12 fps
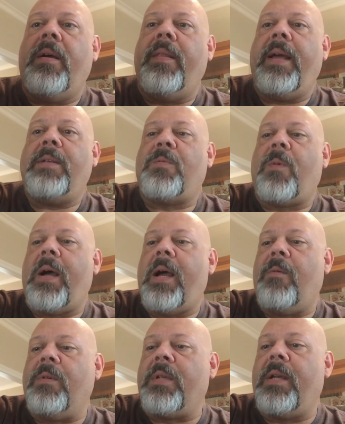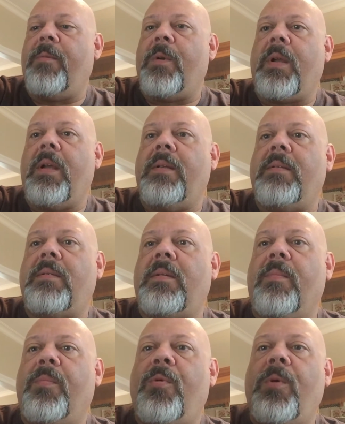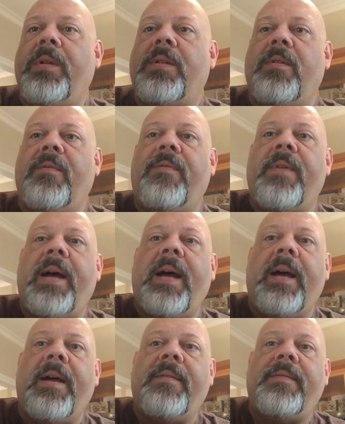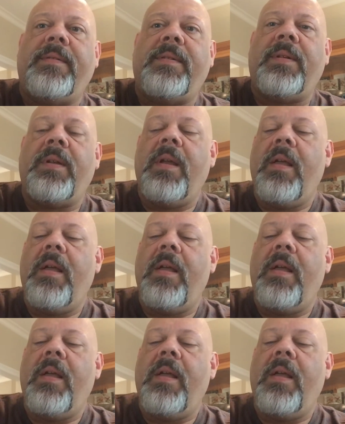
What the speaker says: That's why I was able to get some .25s.